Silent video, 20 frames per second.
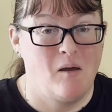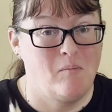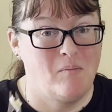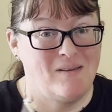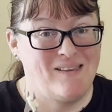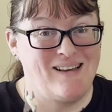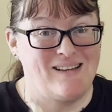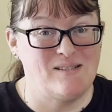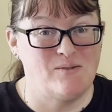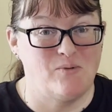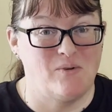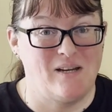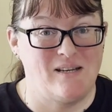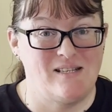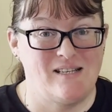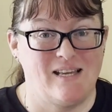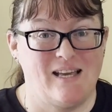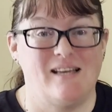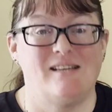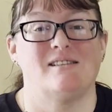But that's what
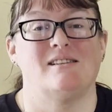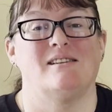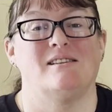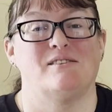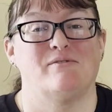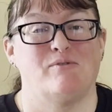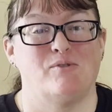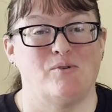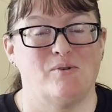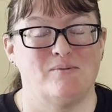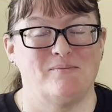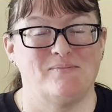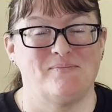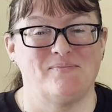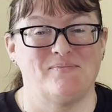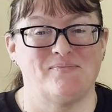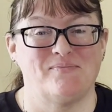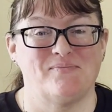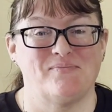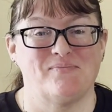education is for.
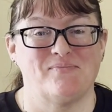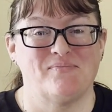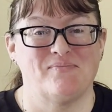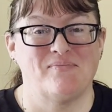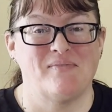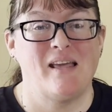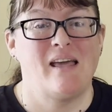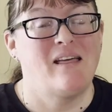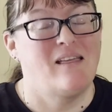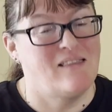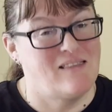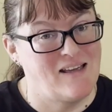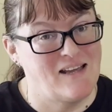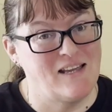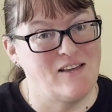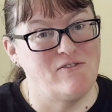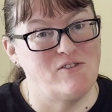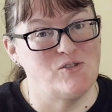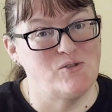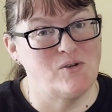
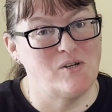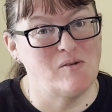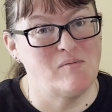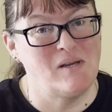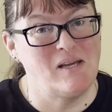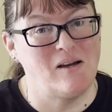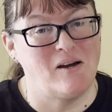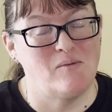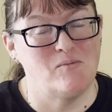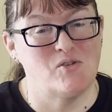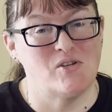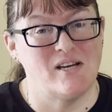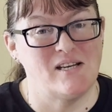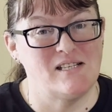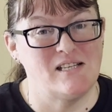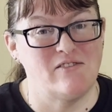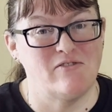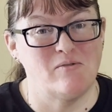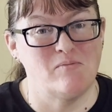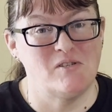Thank you for joining me. I'm
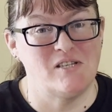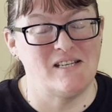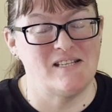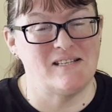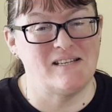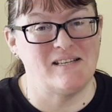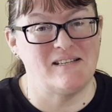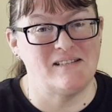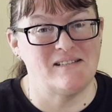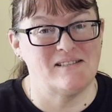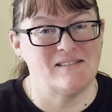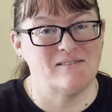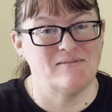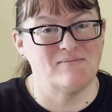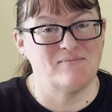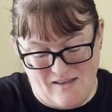Tracy from Cheese Needs.